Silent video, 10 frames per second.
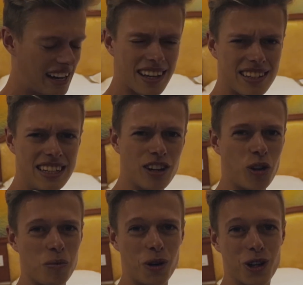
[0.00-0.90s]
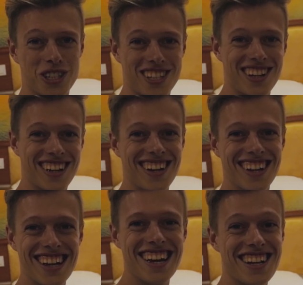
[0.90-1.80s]
Like a tea almost.
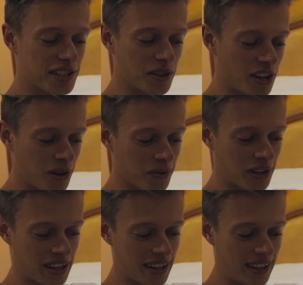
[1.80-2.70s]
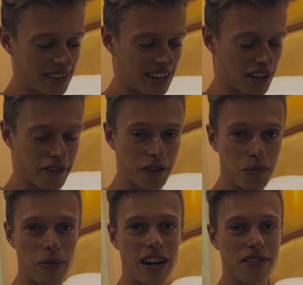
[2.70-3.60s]
So now I'm gonna take a
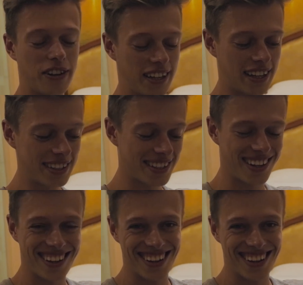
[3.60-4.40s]
foot bath, I guess.